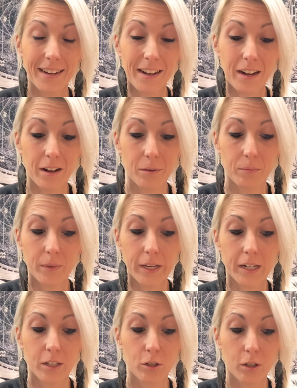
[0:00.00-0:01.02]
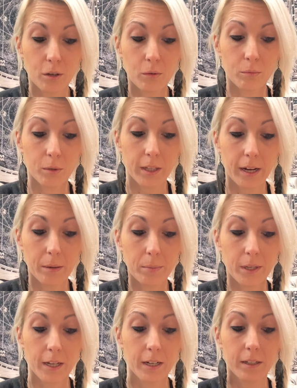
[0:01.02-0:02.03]
and I struggled with that
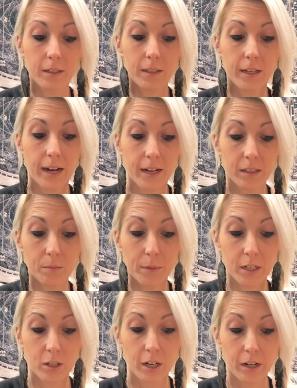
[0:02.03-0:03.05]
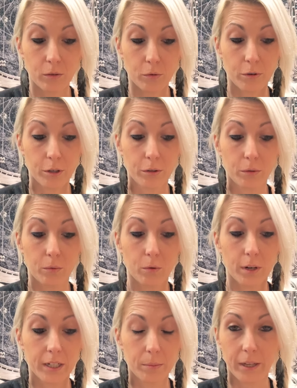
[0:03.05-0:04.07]
because as my channel grew,
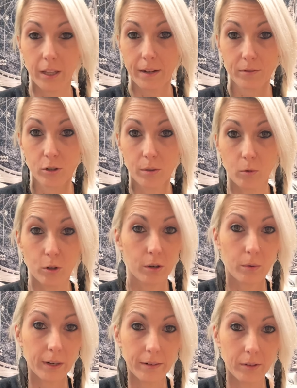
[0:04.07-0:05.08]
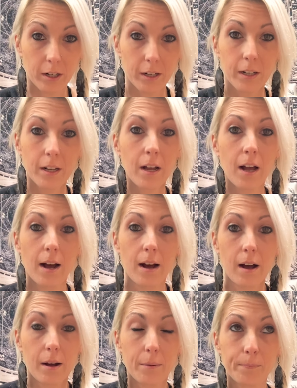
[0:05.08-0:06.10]
or as my live stream grew, whatever,
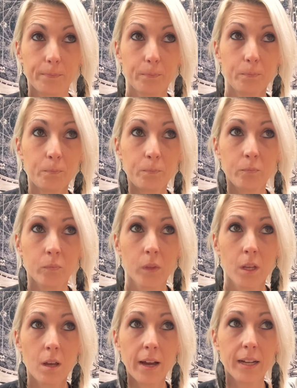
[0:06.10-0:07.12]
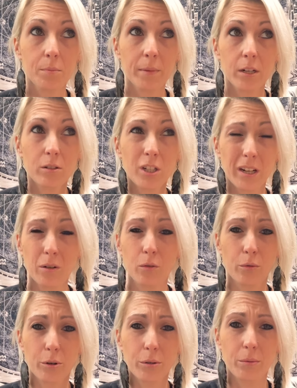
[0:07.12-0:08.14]
as my channel
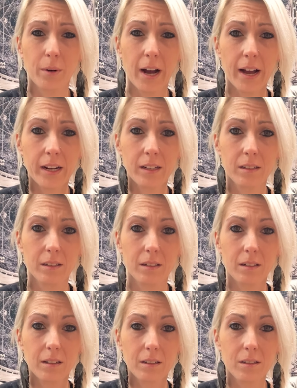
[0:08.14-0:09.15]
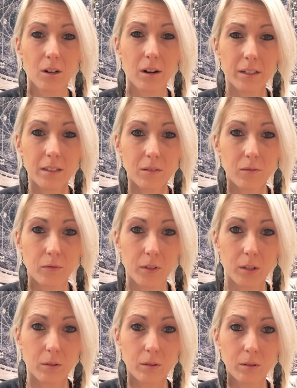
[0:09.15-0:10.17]
grew, I started to
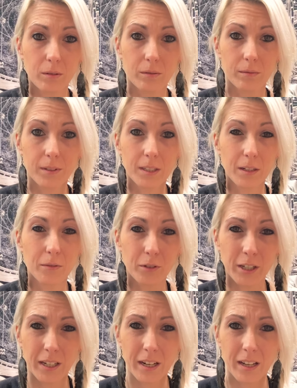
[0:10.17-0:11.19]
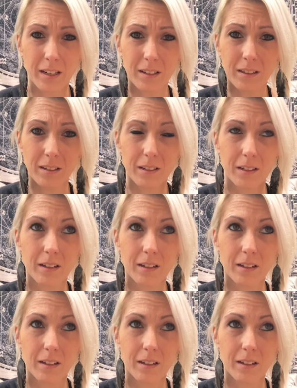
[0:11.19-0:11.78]
feel different and